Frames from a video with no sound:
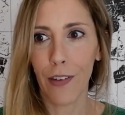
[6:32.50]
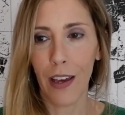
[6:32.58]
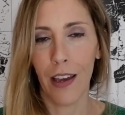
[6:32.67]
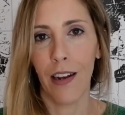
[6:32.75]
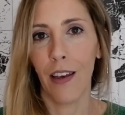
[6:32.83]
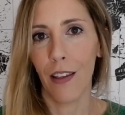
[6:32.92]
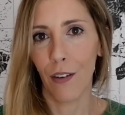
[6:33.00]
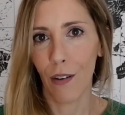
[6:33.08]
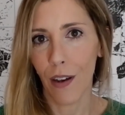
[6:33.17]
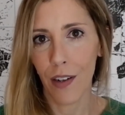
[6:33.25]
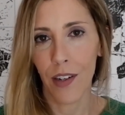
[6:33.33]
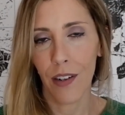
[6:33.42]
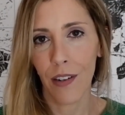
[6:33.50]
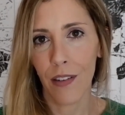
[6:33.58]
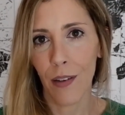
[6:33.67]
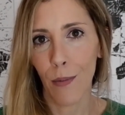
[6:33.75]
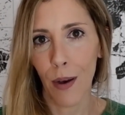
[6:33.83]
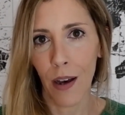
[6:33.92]
any other
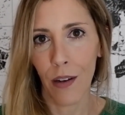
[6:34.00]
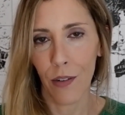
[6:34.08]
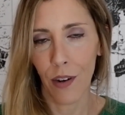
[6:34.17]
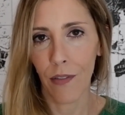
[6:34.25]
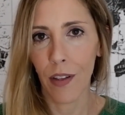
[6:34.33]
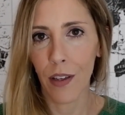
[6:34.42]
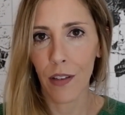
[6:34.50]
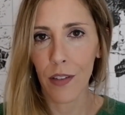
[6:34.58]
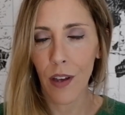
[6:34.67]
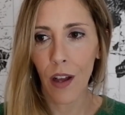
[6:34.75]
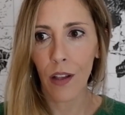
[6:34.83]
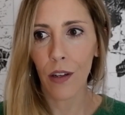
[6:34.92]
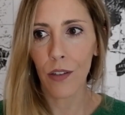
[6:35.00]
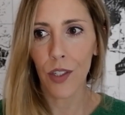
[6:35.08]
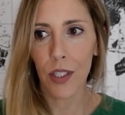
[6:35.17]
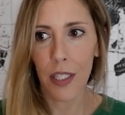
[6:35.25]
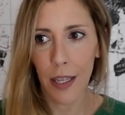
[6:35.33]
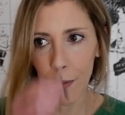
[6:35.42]
questions about traveling solo,
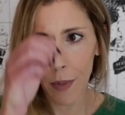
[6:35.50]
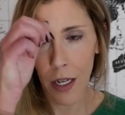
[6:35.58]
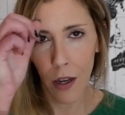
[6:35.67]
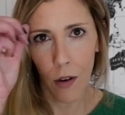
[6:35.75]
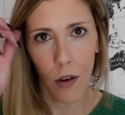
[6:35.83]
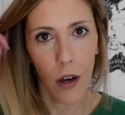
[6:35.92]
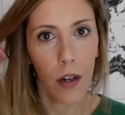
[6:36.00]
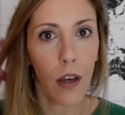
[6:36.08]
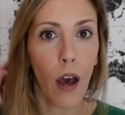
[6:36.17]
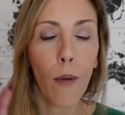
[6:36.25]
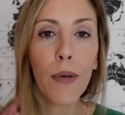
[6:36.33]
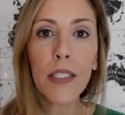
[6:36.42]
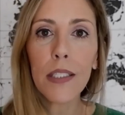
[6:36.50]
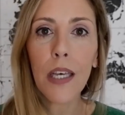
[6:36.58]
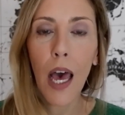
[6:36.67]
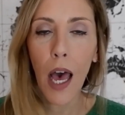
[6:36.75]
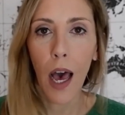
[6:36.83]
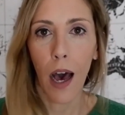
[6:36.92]
just let me know on the comments.
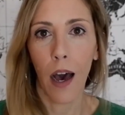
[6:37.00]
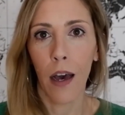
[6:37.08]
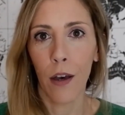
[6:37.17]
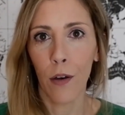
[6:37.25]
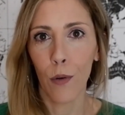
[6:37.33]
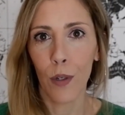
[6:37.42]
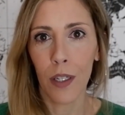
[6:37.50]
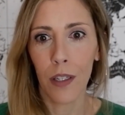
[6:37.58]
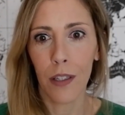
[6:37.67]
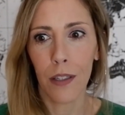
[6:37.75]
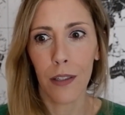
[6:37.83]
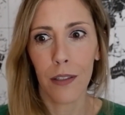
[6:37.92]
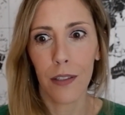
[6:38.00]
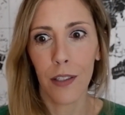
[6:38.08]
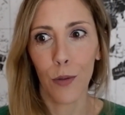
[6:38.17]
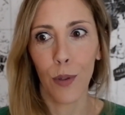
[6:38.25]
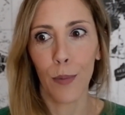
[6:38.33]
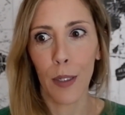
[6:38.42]
It will
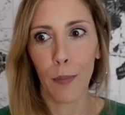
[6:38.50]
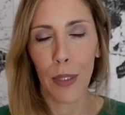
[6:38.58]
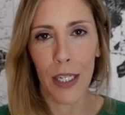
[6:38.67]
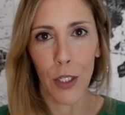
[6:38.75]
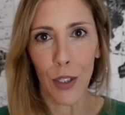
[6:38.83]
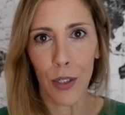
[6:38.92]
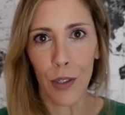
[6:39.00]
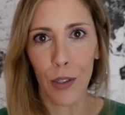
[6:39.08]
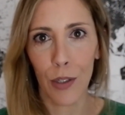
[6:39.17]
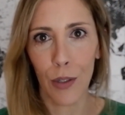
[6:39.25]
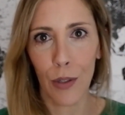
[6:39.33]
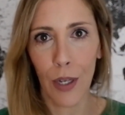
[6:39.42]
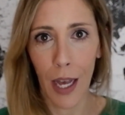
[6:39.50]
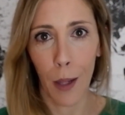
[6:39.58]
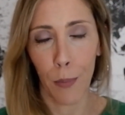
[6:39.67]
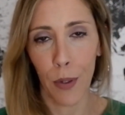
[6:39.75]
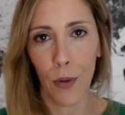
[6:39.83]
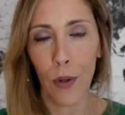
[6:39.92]
be a pleasure to
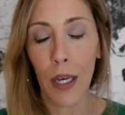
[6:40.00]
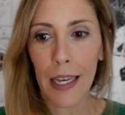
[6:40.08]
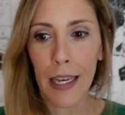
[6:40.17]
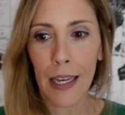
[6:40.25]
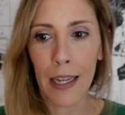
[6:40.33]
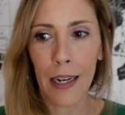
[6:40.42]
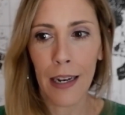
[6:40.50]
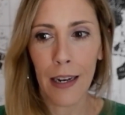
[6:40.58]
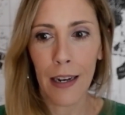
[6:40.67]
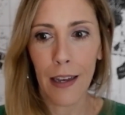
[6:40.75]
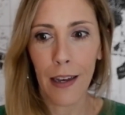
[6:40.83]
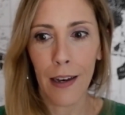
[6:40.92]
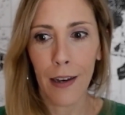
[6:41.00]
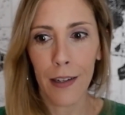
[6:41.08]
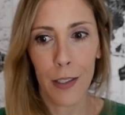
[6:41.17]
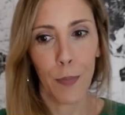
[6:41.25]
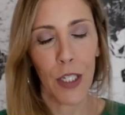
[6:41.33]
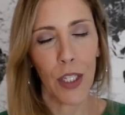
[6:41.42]
help you. And
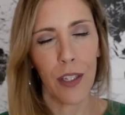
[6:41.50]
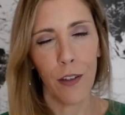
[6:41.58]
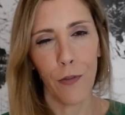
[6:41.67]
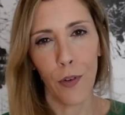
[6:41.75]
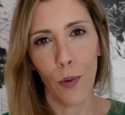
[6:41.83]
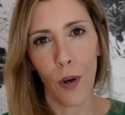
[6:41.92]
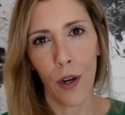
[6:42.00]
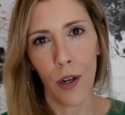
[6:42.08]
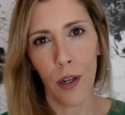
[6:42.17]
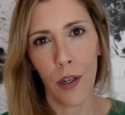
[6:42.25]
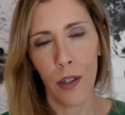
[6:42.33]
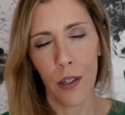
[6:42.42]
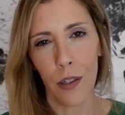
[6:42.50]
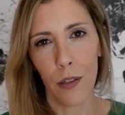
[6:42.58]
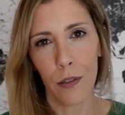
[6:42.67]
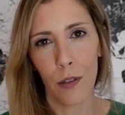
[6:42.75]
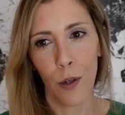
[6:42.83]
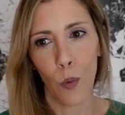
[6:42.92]
especially if you are a
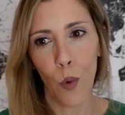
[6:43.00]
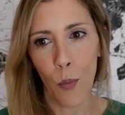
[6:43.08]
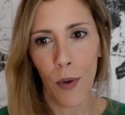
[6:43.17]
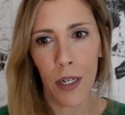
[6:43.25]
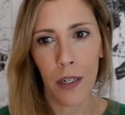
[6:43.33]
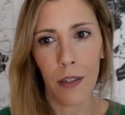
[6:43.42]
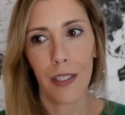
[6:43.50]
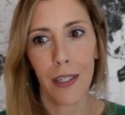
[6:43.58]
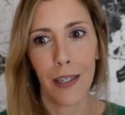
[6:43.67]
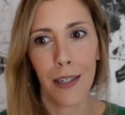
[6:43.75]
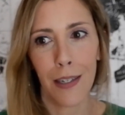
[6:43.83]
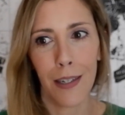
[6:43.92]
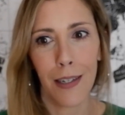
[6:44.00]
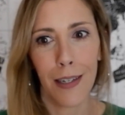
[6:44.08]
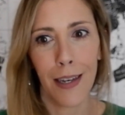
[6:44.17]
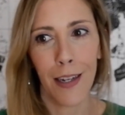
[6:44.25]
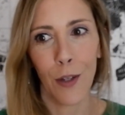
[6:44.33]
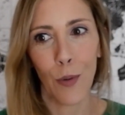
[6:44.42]
woman
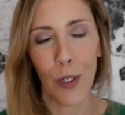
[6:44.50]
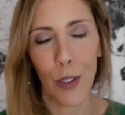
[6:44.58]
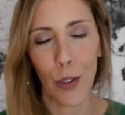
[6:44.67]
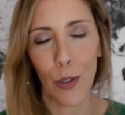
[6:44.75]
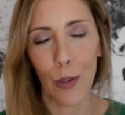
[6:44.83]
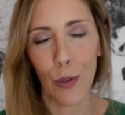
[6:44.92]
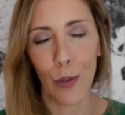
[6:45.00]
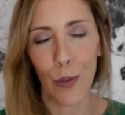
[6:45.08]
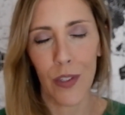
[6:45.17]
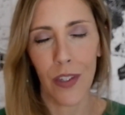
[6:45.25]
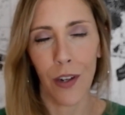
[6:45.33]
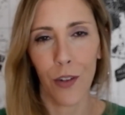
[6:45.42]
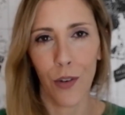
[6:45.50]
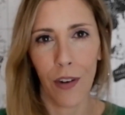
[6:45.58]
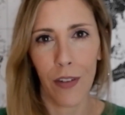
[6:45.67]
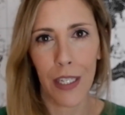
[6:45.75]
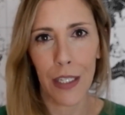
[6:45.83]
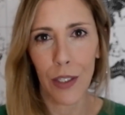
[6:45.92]
and you want to start
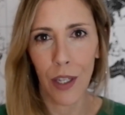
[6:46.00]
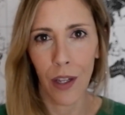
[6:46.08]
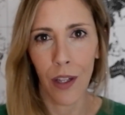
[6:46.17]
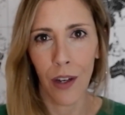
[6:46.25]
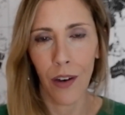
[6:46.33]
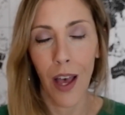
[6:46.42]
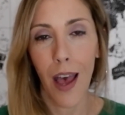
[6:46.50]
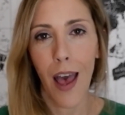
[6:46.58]
traveling solo